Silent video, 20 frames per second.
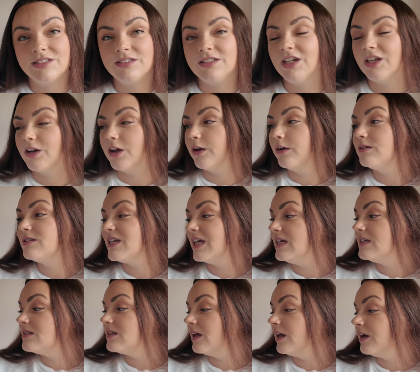you know,
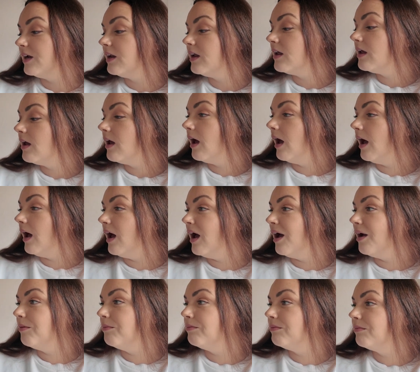decent.
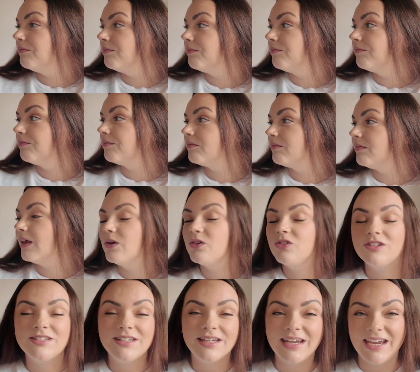It was
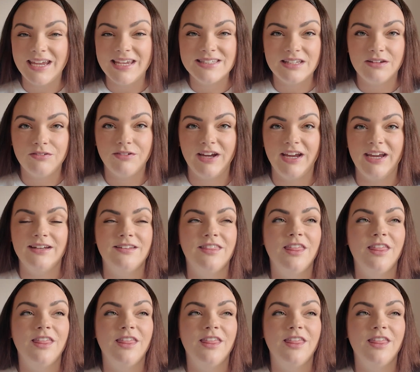just an easy read.